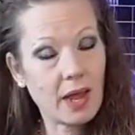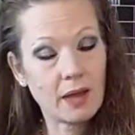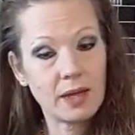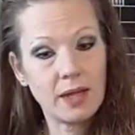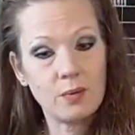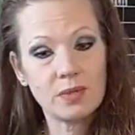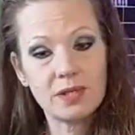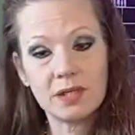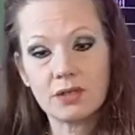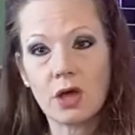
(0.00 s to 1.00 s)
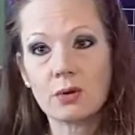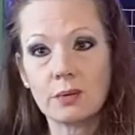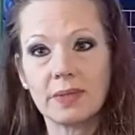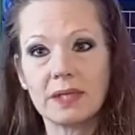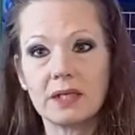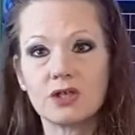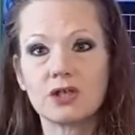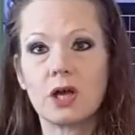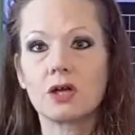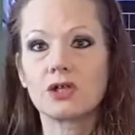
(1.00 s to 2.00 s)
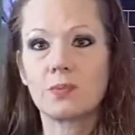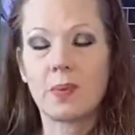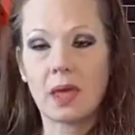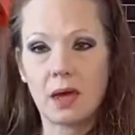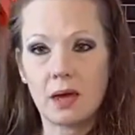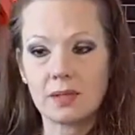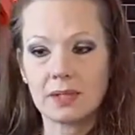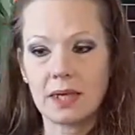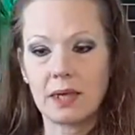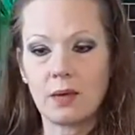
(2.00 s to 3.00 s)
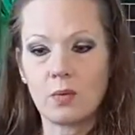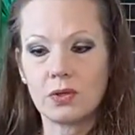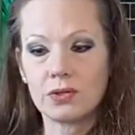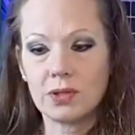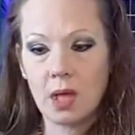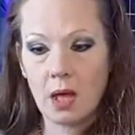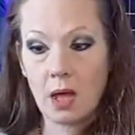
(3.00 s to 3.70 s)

and he was dishonorably discharged because he was